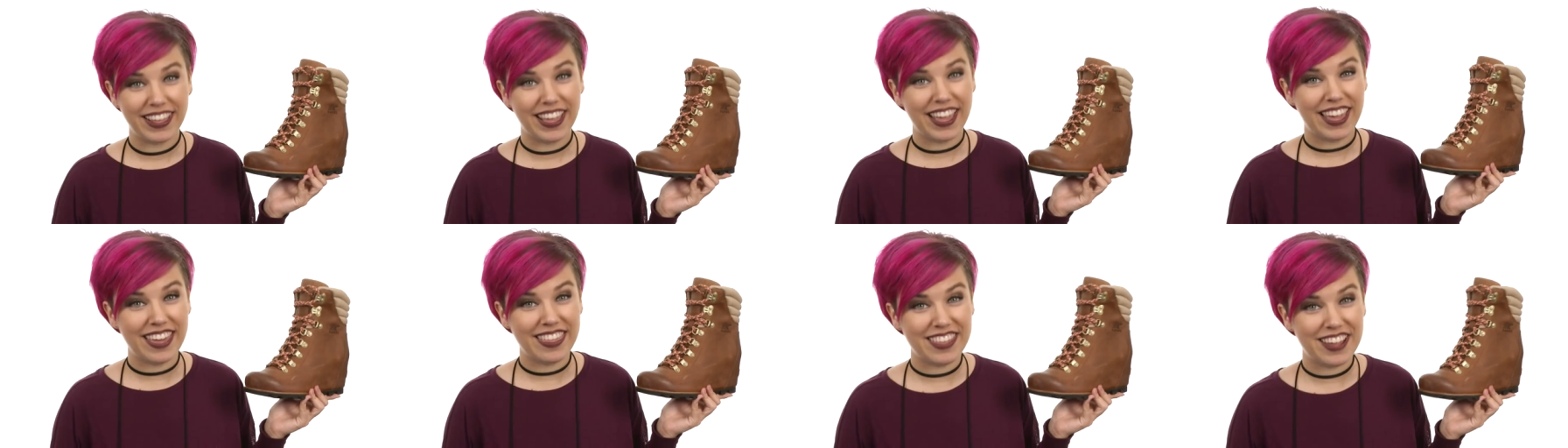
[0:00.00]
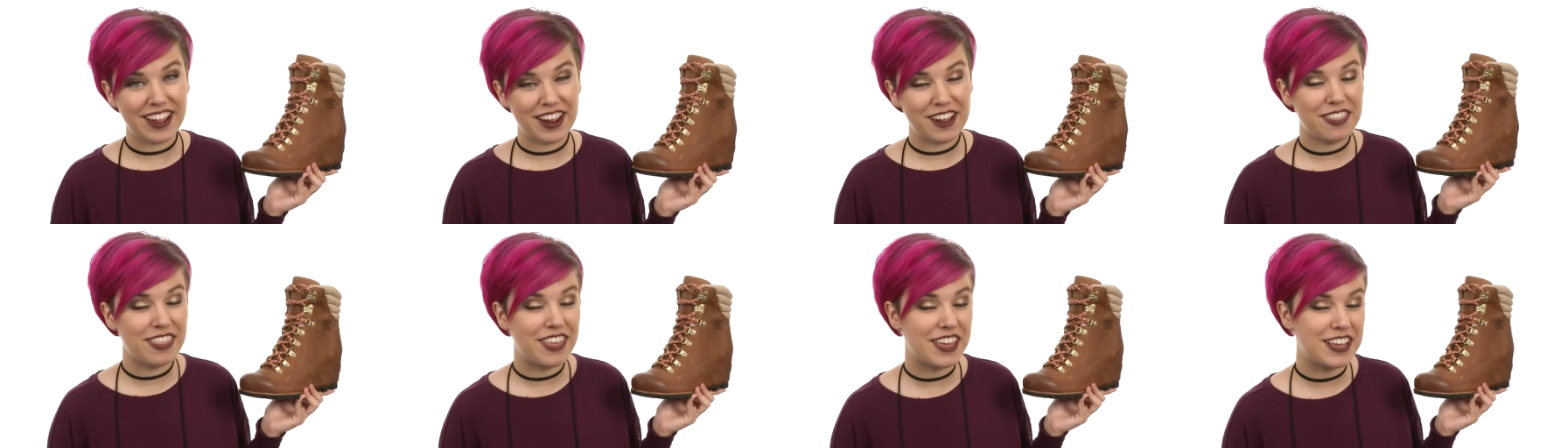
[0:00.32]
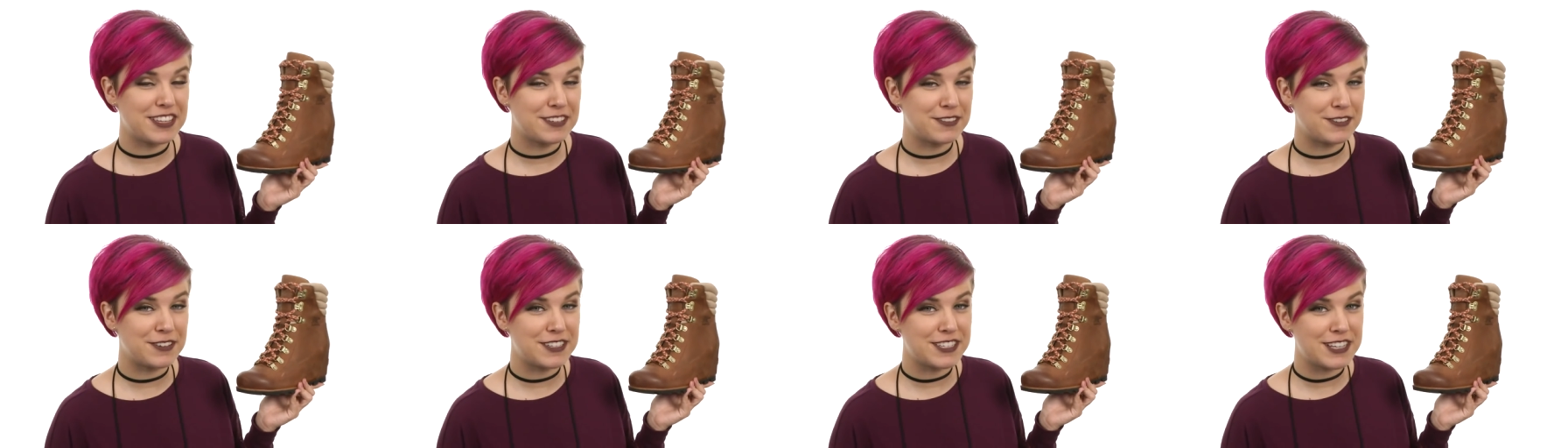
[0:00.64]
Hey there,
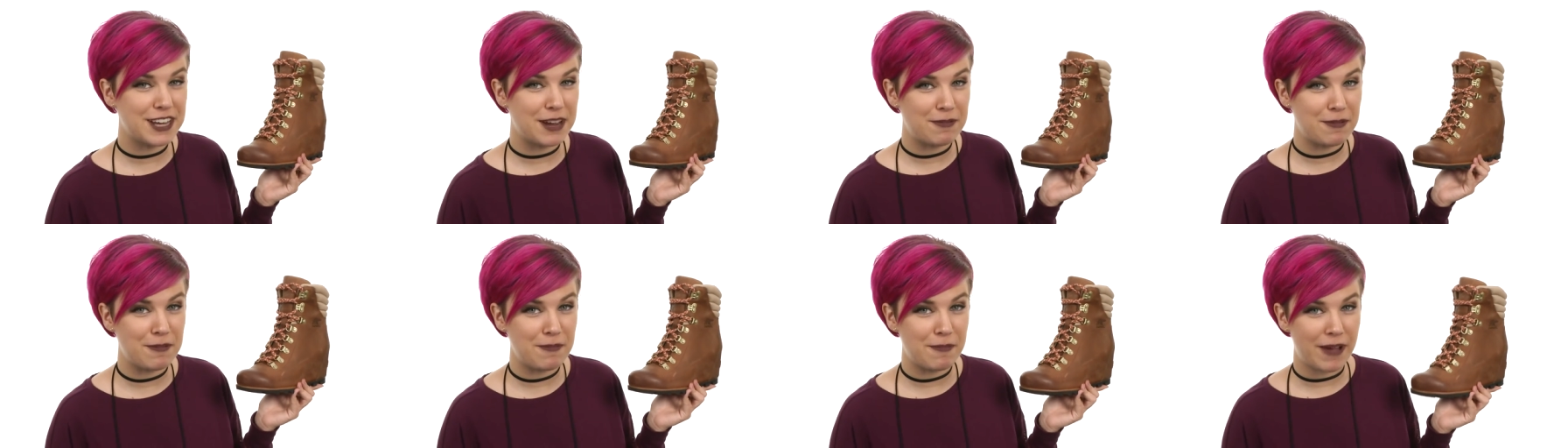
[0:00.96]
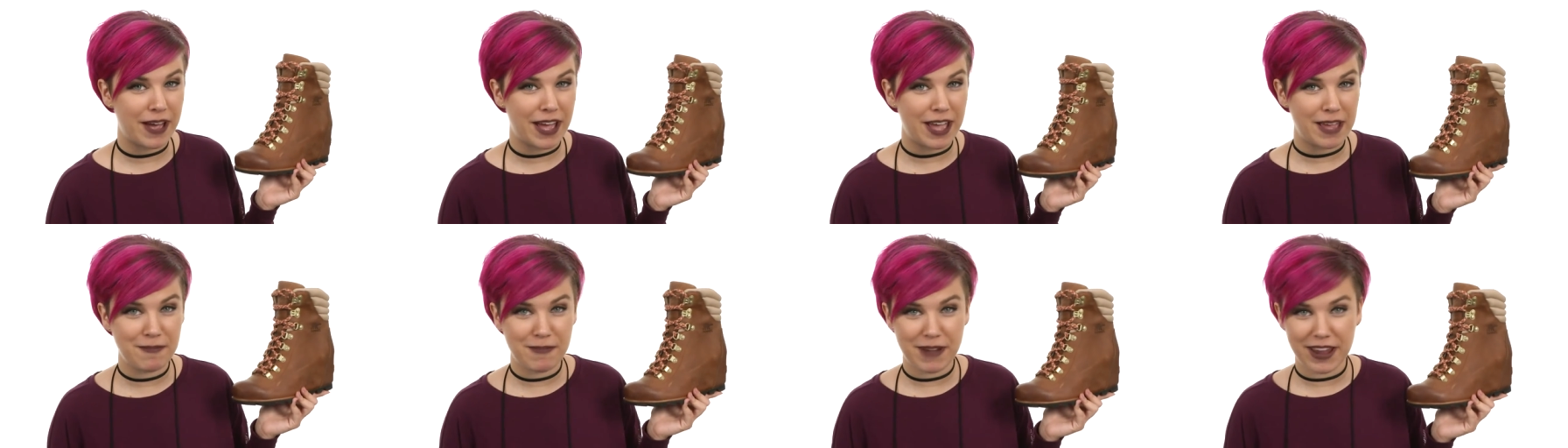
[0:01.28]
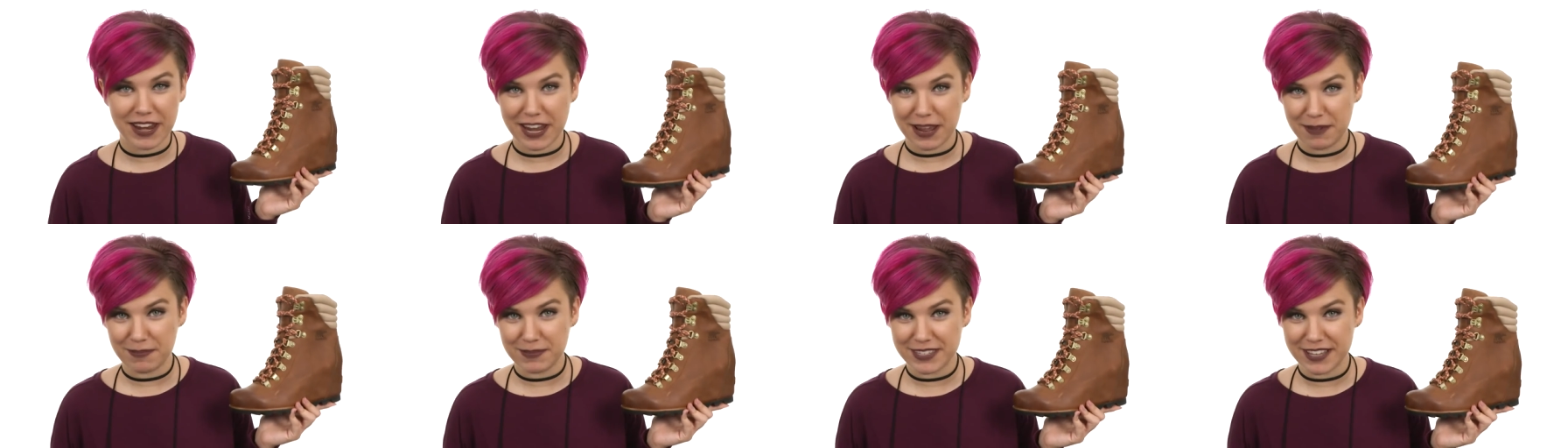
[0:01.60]
thanks for stopping by. My
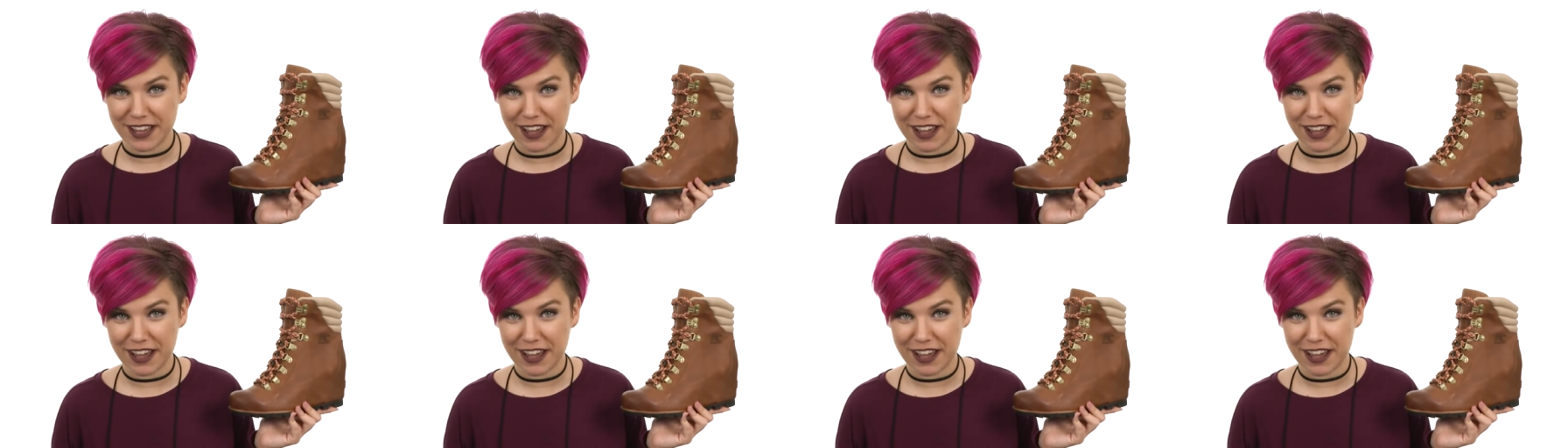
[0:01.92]
name's